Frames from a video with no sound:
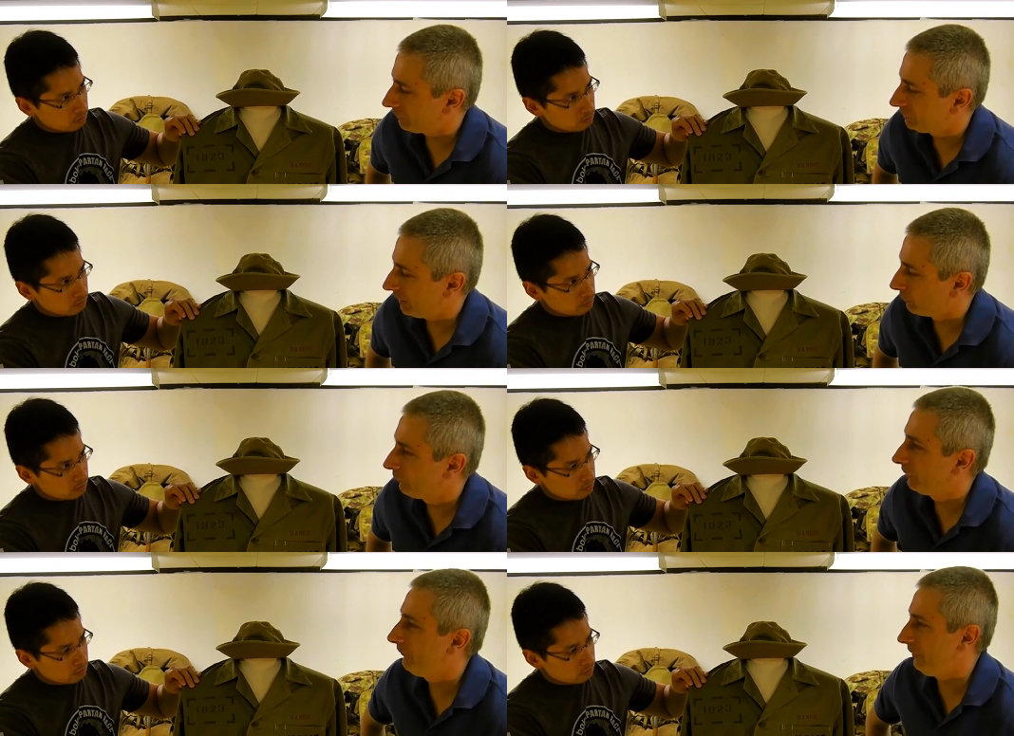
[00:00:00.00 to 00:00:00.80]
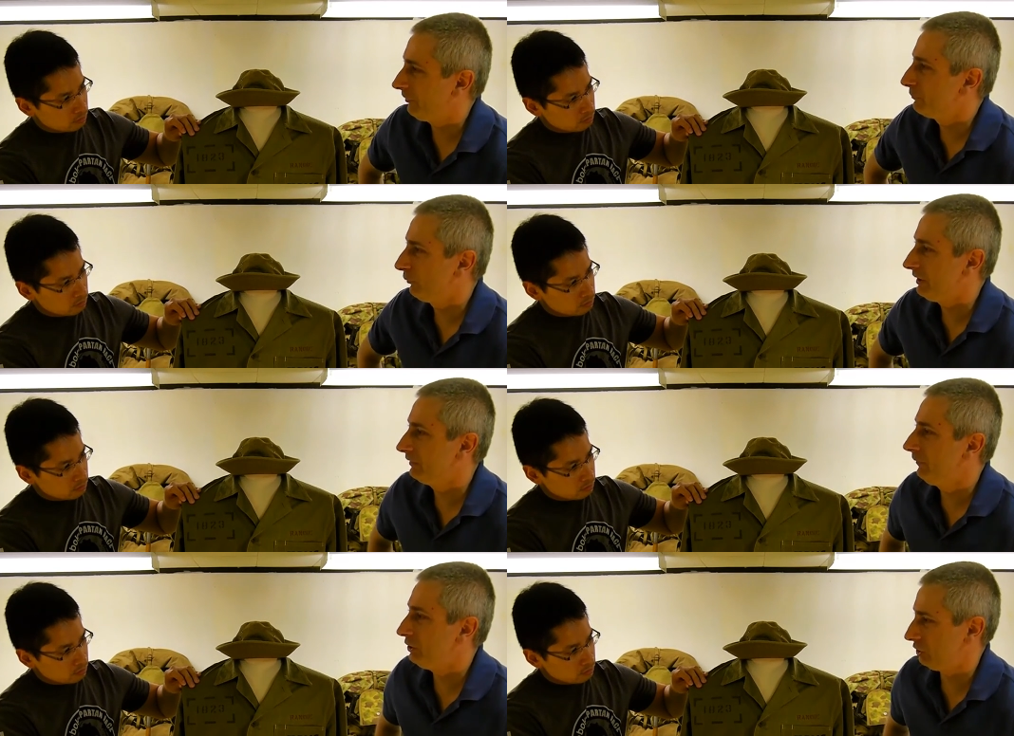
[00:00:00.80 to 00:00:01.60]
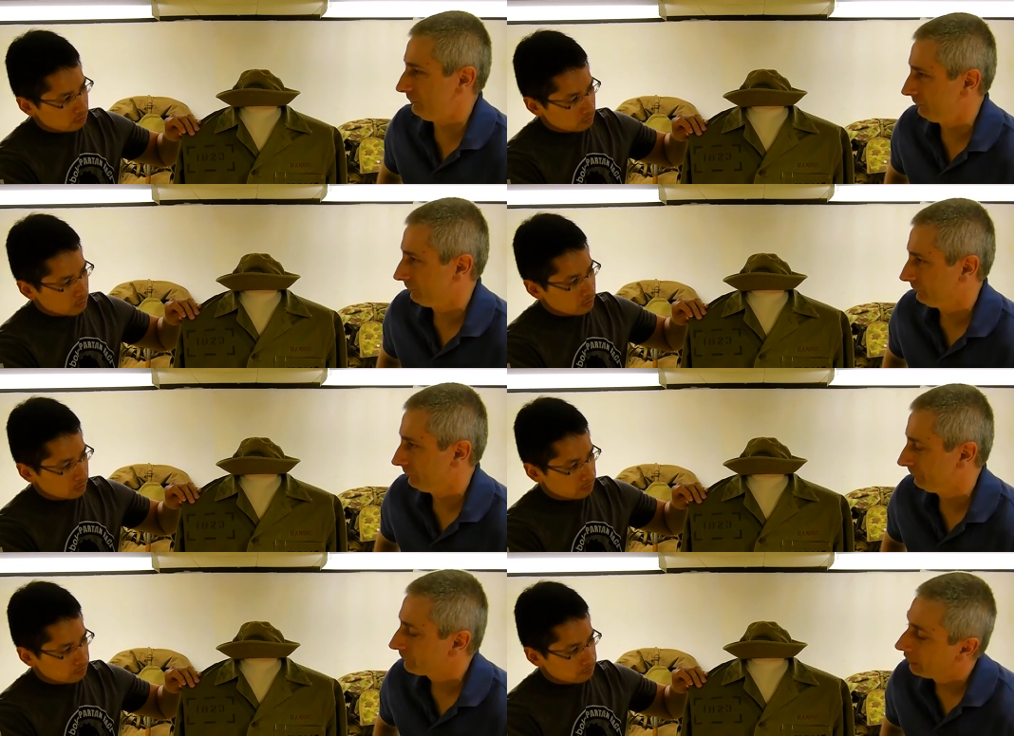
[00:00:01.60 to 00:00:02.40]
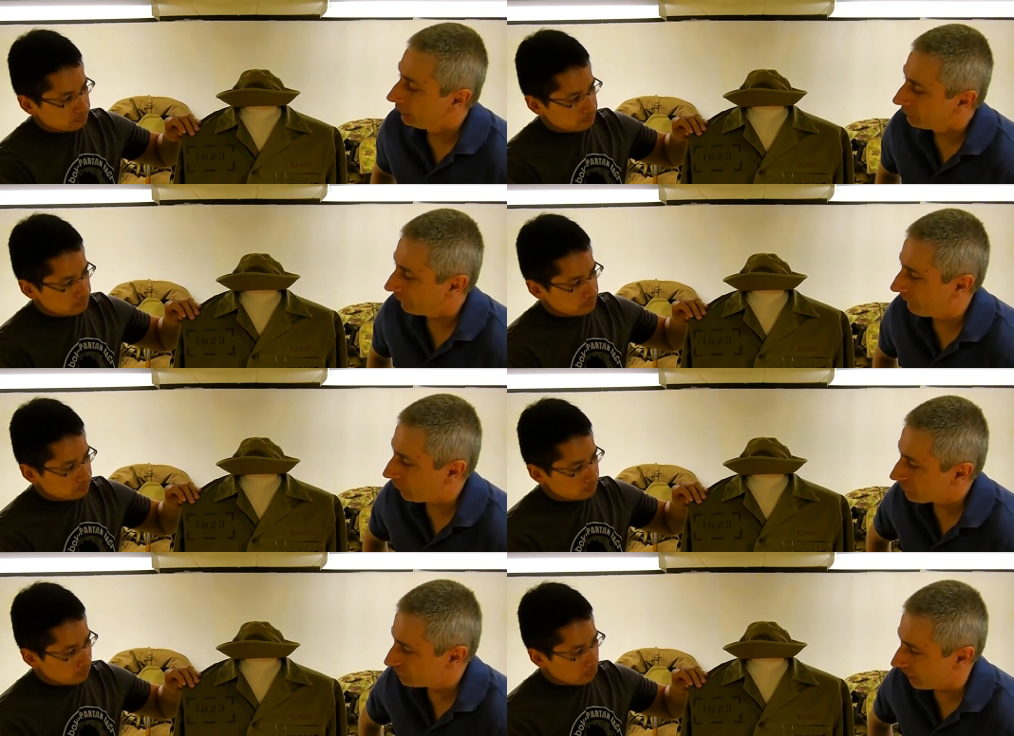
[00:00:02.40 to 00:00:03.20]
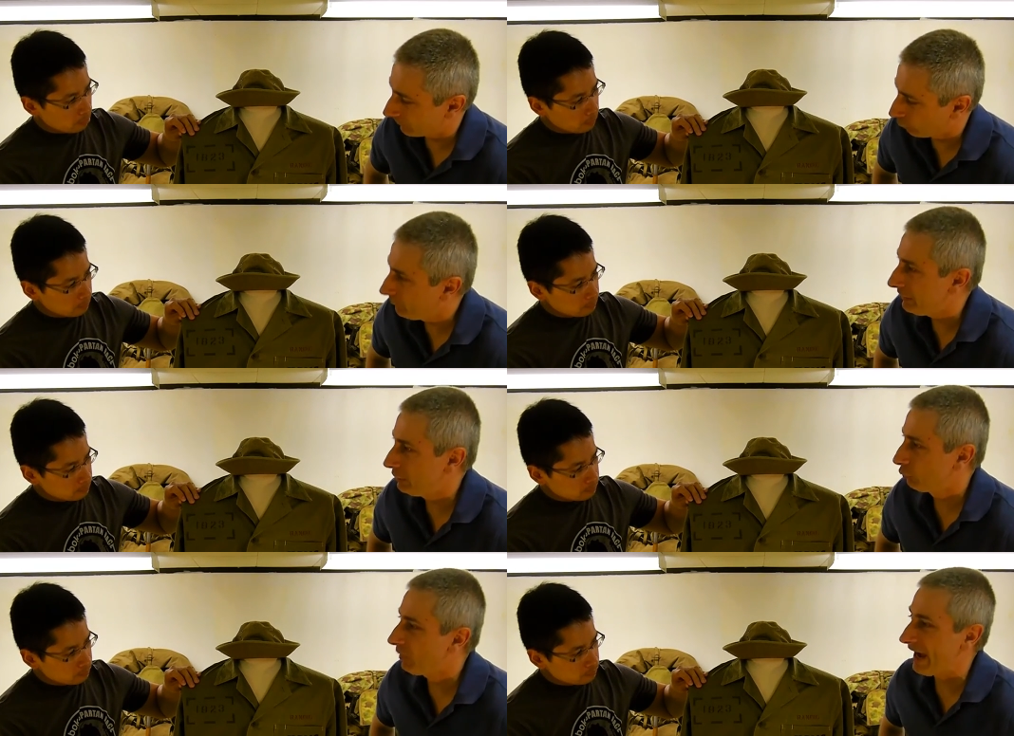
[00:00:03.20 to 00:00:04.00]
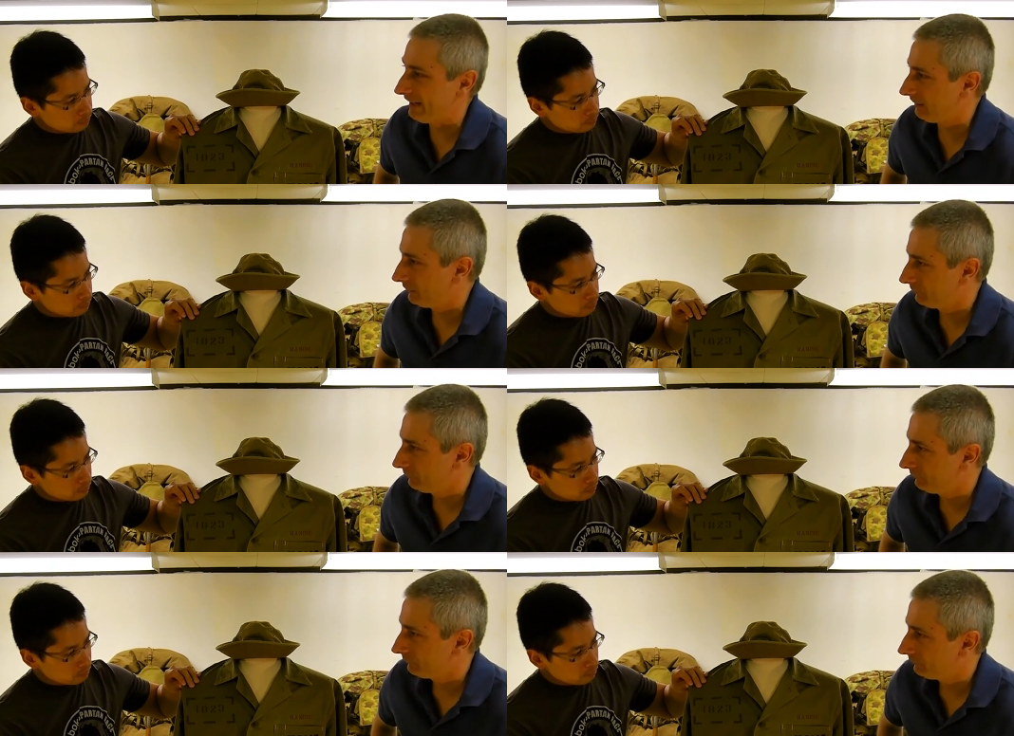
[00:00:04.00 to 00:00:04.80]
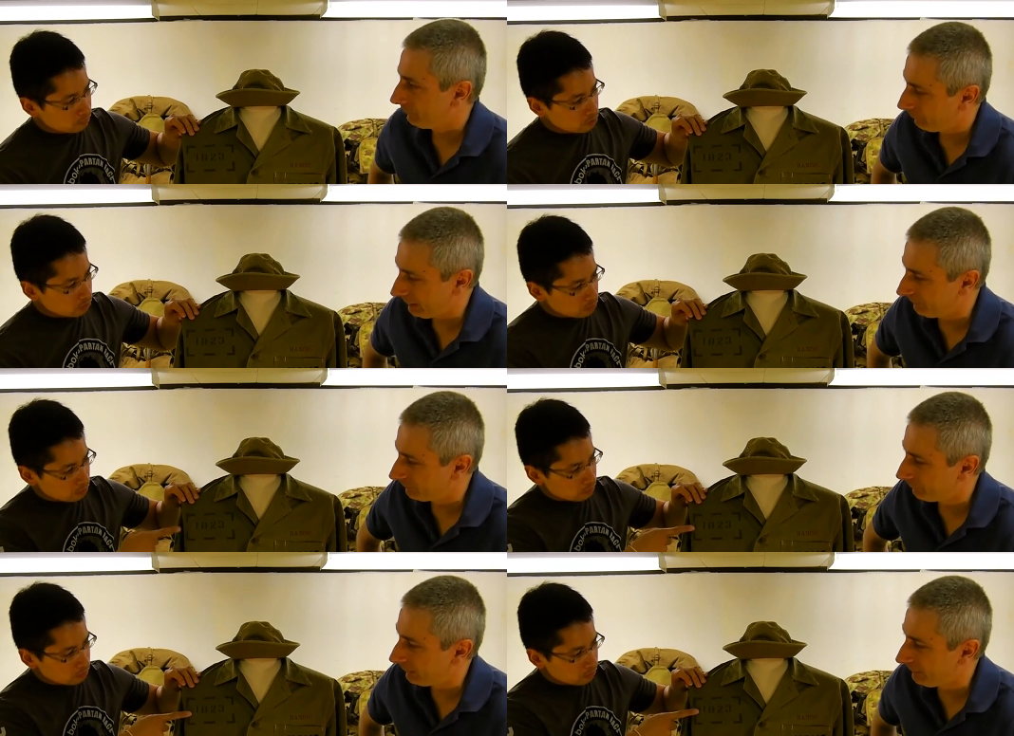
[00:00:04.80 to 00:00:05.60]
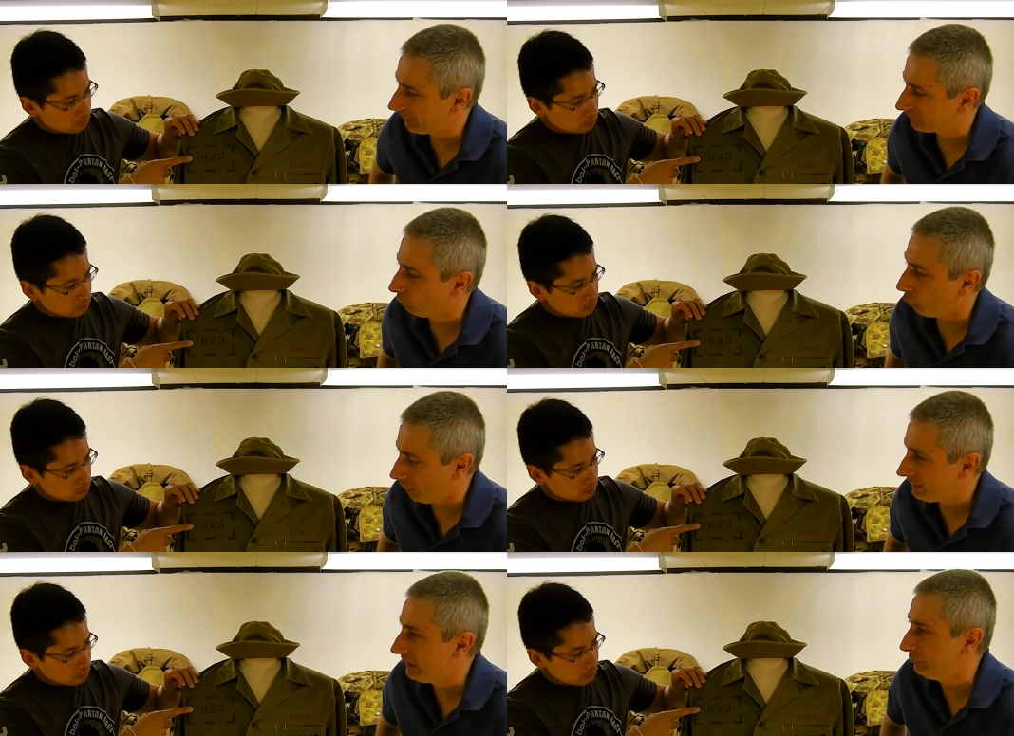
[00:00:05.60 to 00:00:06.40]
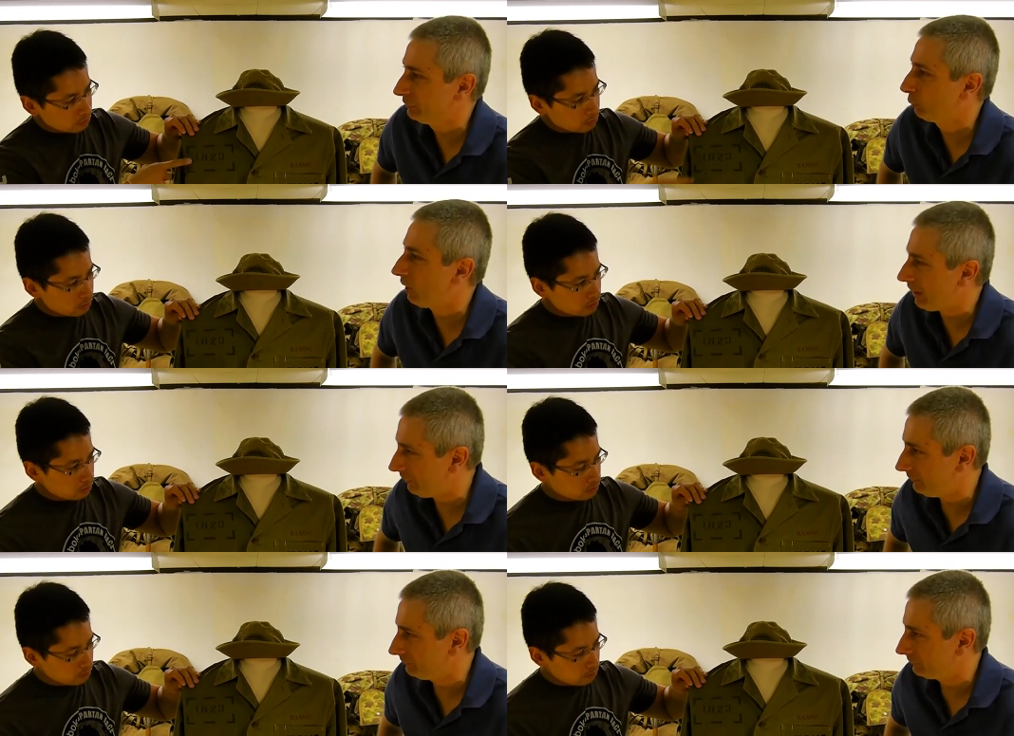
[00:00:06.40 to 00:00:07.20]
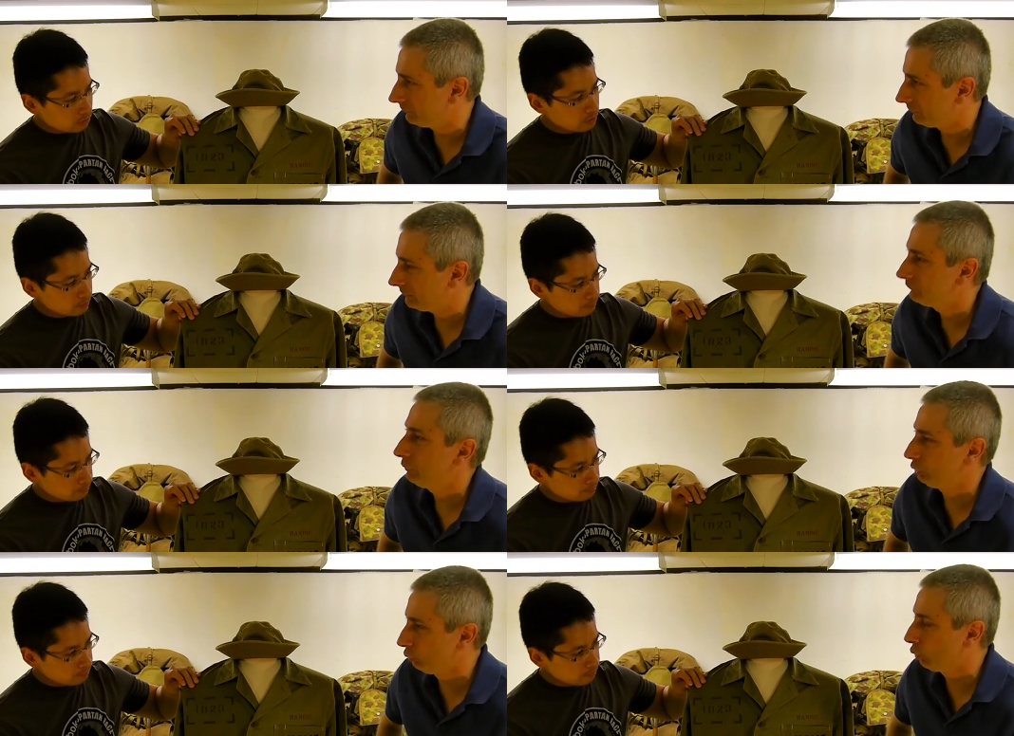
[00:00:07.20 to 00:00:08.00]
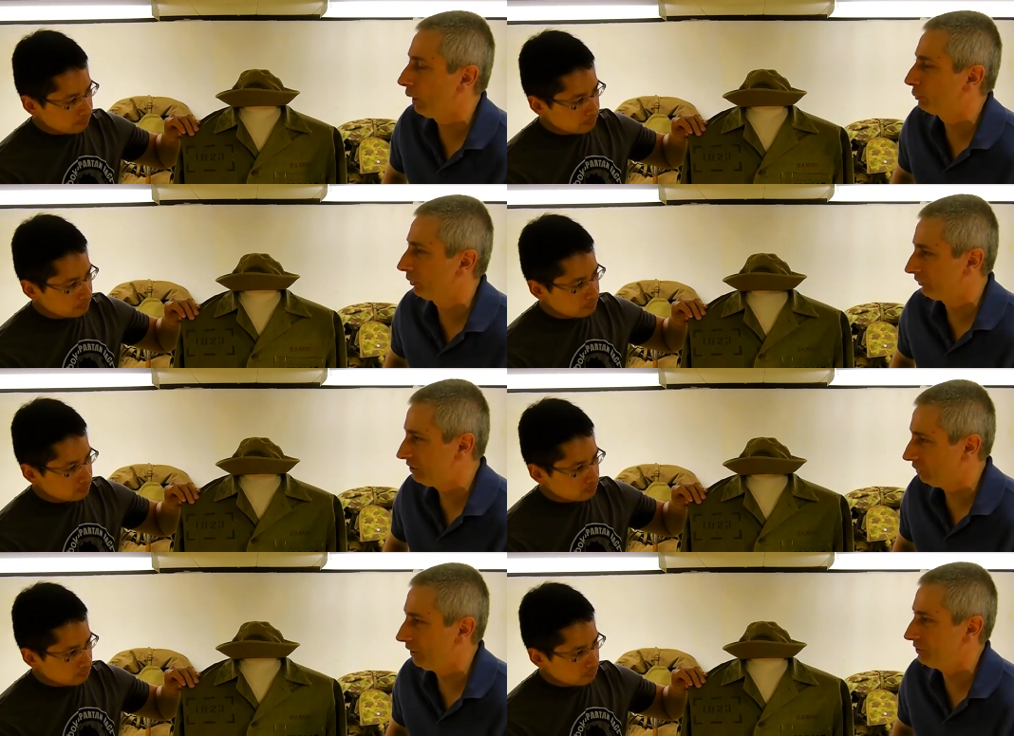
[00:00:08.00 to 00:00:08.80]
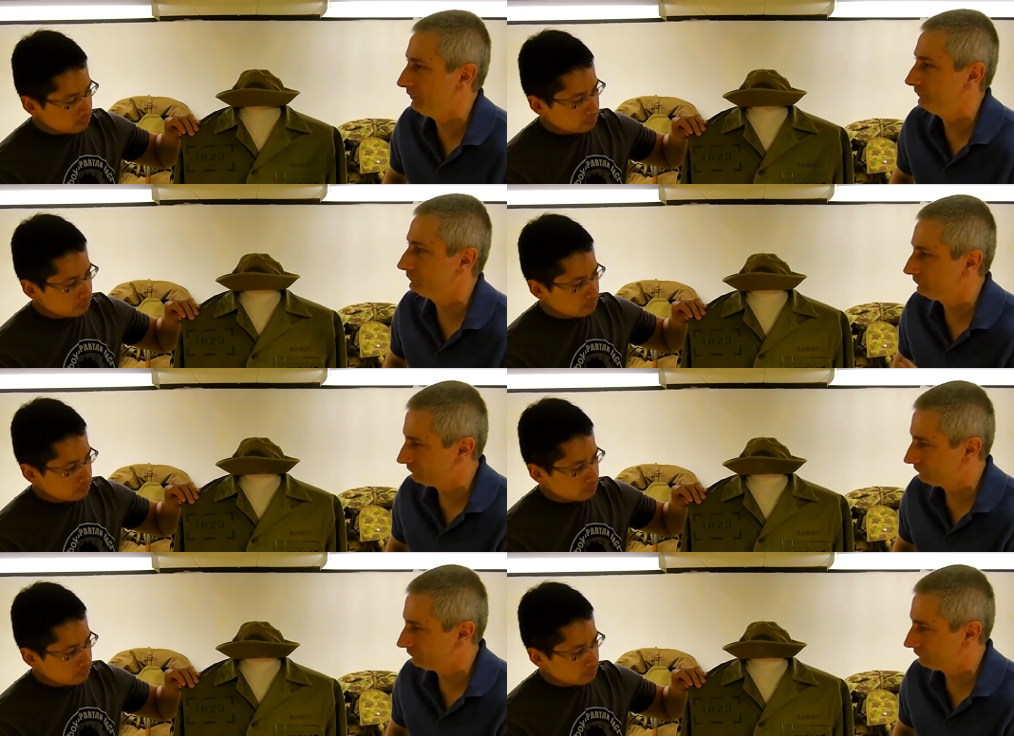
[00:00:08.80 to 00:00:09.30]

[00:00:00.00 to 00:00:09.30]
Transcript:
Speaker 1: the symbol for the 5th Marine Division. Okay. The first number would be your rank. Being, being that's a 1, he was a private. All right. Two corporal, three sergeant,